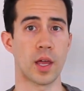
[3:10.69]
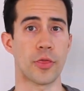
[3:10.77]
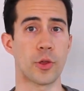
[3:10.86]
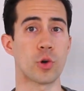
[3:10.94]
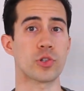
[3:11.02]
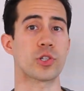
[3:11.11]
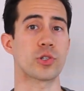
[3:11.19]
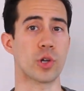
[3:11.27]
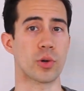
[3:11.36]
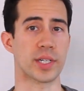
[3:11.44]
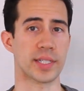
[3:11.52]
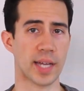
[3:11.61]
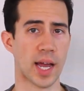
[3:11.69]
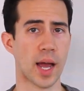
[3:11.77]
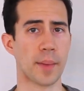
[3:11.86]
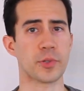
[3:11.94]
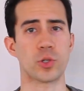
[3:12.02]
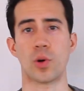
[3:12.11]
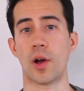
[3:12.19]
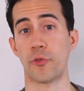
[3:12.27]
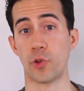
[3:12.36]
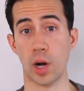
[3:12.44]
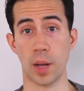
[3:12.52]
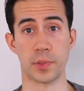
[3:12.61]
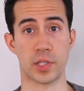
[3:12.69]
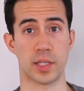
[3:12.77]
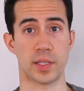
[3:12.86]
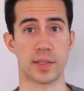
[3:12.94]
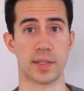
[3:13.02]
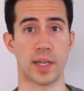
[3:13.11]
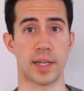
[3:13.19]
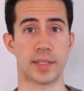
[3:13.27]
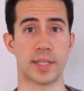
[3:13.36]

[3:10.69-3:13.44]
Those who don't adapt or offer options like